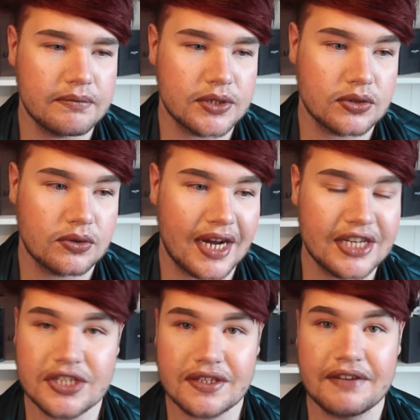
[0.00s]
So I
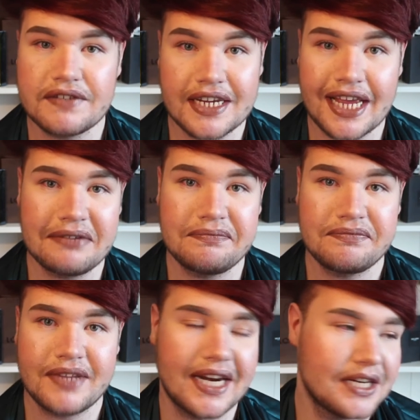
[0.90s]
just left it again
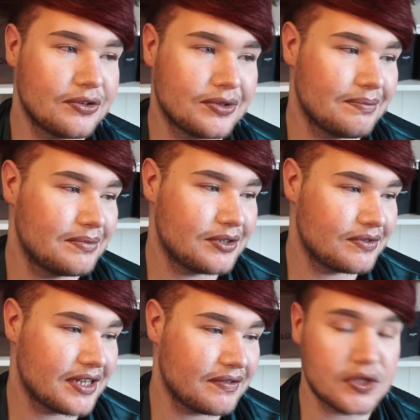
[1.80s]
and I told them to
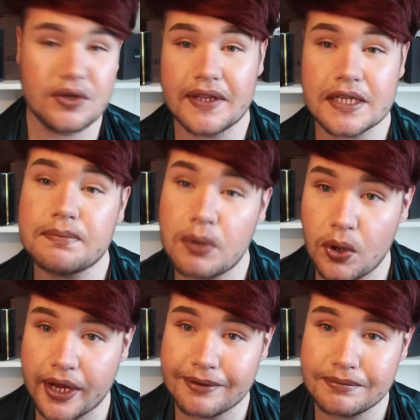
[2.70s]
reserve it. So at this
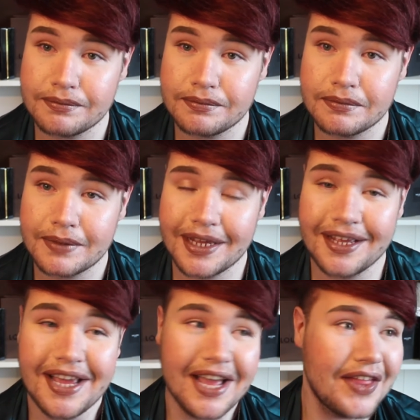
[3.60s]
point,
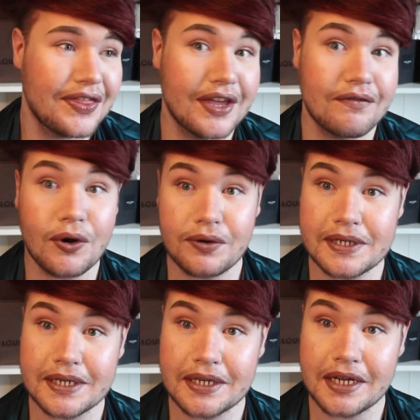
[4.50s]
they've
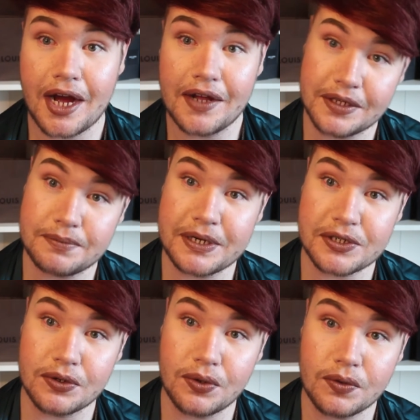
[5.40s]
already had this
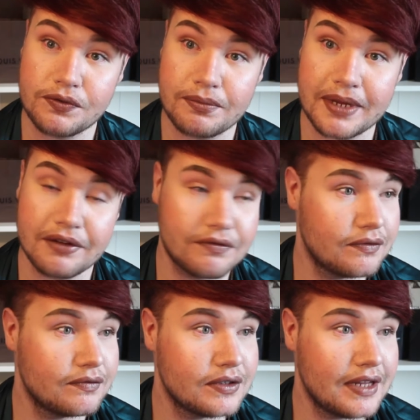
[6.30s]
bracelet on hold for me
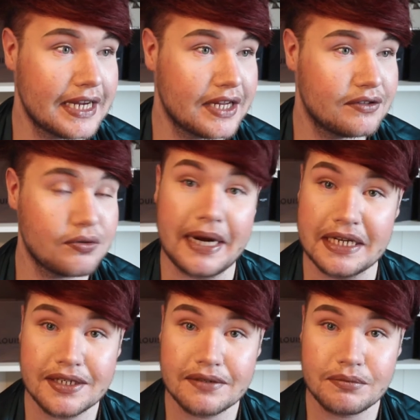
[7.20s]
like
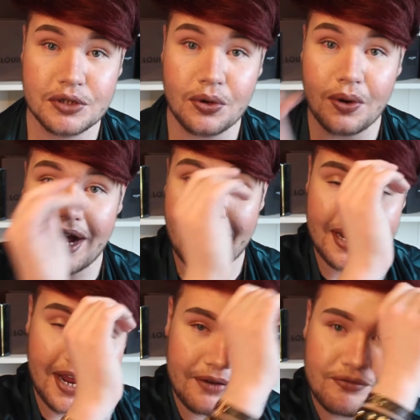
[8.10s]
twice. So
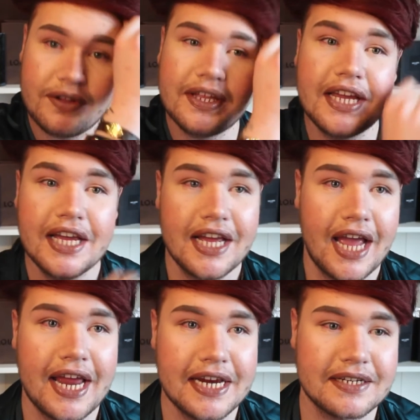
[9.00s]
I really,
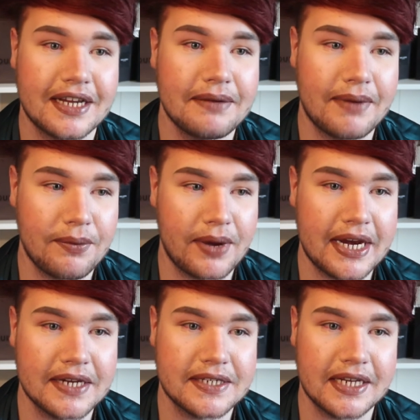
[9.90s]
anytime I went
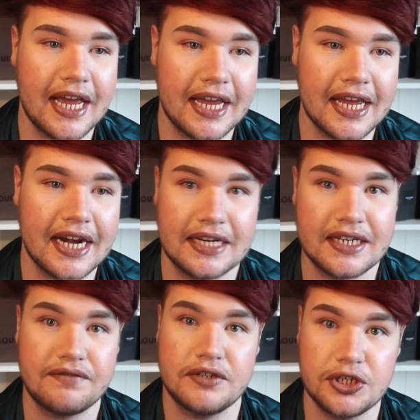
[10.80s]
in to get it again, I'd
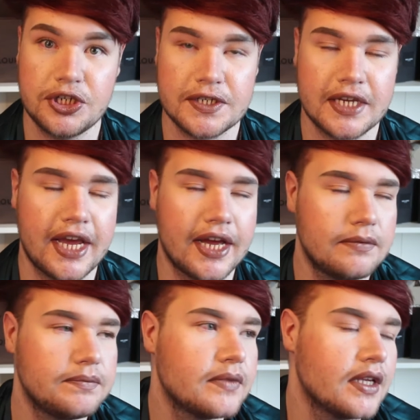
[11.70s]
have to just get it.
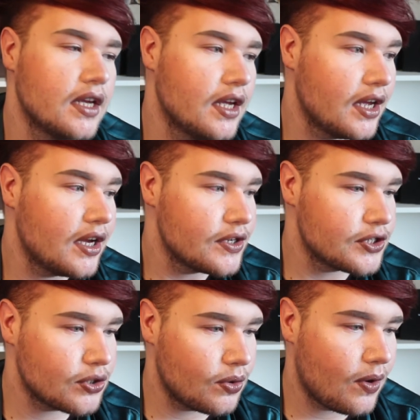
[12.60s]

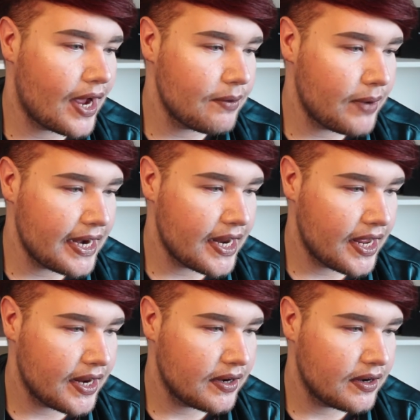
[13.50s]
So I went
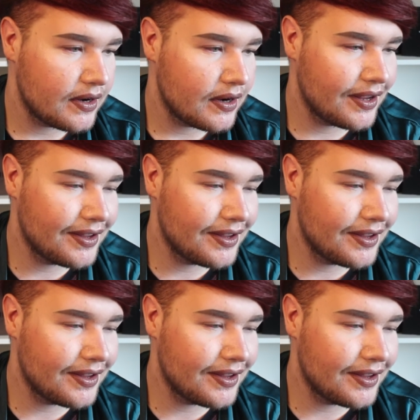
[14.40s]
in,